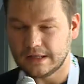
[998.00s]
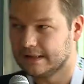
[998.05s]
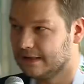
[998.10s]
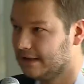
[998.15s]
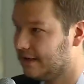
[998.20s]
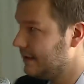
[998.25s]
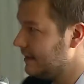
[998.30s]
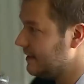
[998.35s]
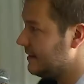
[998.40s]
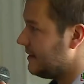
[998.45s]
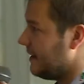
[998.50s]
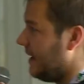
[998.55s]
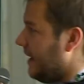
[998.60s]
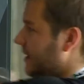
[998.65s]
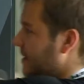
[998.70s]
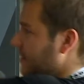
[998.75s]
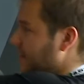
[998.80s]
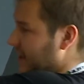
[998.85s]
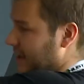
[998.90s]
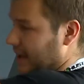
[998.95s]
This
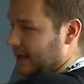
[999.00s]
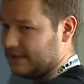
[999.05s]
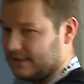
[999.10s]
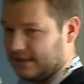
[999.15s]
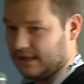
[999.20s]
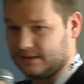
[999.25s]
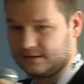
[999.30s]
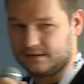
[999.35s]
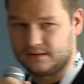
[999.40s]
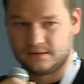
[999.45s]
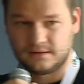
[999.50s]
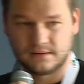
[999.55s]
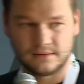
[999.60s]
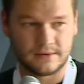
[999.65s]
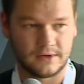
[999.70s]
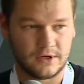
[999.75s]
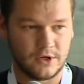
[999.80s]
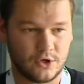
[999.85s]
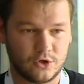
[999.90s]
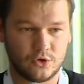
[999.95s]
eliminates it.
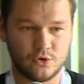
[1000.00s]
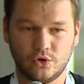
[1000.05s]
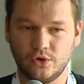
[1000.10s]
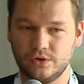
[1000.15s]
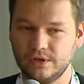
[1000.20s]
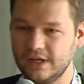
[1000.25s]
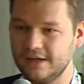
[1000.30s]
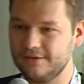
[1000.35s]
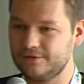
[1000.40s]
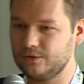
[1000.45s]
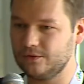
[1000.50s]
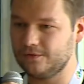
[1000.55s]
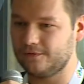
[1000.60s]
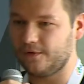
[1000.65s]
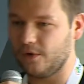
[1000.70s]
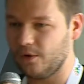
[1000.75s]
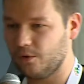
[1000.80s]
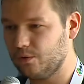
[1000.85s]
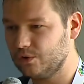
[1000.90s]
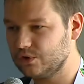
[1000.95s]
You don't have to
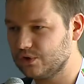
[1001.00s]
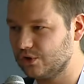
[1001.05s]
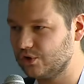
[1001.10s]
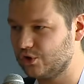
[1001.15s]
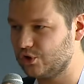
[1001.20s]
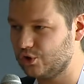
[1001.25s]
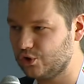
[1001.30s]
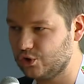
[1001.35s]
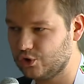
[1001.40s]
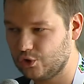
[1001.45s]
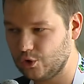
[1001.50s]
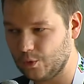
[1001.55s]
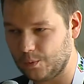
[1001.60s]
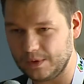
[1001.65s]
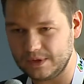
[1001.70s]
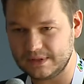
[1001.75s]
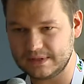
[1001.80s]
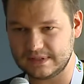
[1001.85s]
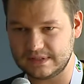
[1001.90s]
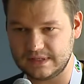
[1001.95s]
focus on
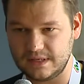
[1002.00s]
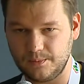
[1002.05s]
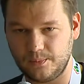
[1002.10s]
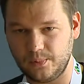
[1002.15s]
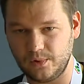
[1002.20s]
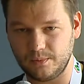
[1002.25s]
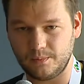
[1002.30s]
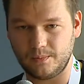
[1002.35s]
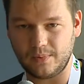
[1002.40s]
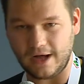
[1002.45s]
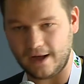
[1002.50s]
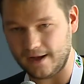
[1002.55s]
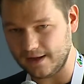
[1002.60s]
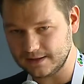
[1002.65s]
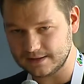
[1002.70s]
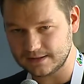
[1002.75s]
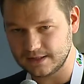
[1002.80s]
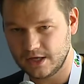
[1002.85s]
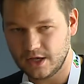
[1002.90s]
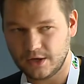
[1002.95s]
stupid, simple
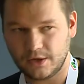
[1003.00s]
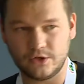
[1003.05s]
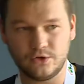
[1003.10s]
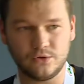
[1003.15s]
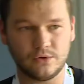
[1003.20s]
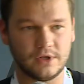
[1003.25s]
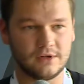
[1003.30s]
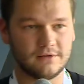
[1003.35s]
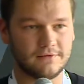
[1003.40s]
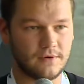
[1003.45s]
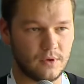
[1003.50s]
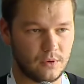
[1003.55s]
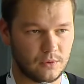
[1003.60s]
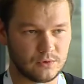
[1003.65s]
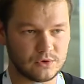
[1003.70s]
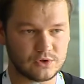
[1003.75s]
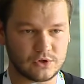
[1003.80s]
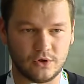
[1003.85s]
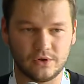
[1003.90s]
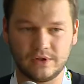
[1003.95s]
bugs, and you can
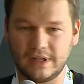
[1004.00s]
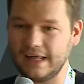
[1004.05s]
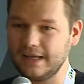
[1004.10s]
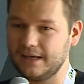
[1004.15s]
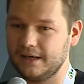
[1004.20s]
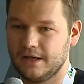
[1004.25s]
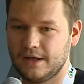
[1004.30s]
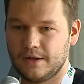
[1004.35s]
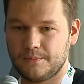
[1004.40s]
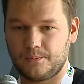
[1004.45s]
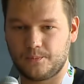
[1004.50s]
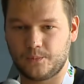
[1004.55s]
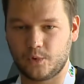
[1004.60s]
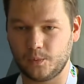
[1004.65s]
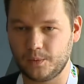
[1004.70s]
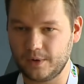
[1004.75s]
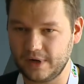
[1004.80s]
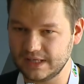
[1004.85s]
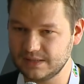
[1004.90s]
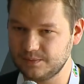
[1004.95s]
focus on like
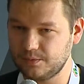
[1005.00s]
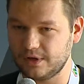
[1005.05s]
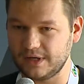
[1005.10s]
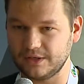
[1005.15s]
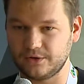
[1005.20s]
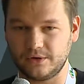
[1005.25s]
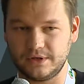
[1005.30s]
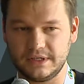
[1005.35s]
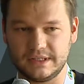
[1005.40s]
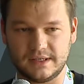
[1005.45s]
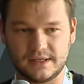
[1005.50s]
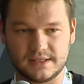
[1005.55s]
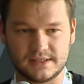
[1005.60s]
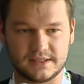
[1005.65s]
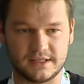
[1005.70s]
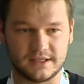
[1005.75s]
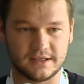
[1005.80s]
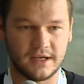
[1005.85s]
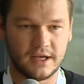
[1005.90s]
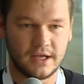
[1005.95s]
proper exploratory
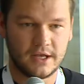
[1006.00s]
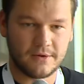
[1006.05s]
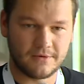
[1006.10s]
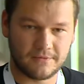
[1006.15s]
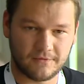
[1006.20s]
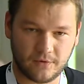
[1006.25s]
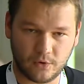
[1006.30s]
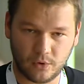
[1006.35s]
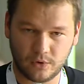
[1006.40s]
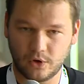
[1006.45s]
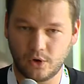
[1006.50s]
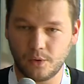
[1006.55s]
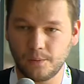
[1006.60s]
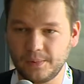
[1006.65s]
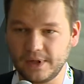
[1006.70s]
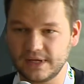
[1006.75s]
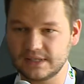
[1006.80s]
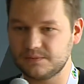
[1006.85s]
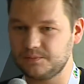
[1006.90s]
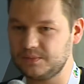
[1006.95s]
testing for
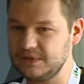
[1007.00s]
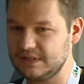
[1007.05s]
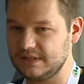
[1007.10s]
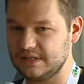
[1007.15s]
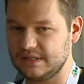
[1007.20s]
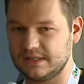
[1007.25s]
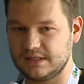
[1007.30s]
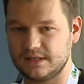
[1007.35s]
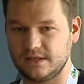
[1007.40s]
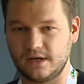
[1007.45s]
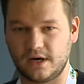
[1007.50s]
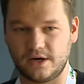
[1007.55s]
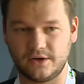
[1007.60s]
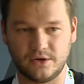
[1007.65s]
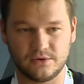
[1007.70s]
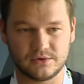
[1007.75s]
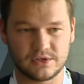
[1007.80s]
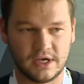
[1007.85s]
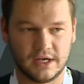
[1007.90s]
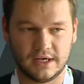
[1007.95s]
complex business
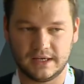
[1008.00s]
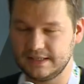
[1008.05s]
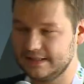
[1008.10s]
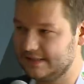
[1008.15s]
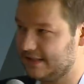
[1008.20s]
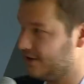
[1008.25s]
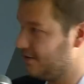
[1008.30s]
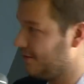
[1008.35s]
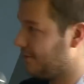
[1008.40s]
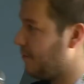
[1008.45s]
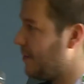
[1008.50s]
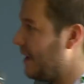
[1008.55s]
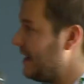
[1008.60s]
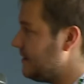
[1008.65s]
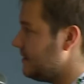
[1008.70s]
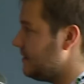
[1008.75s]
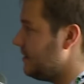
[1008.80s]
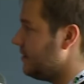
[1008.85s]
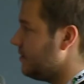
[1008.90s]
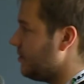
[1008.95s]
scenarios instead of
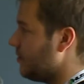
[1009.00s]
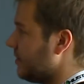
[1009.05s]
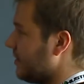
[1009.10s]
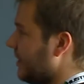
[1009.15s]
wasting your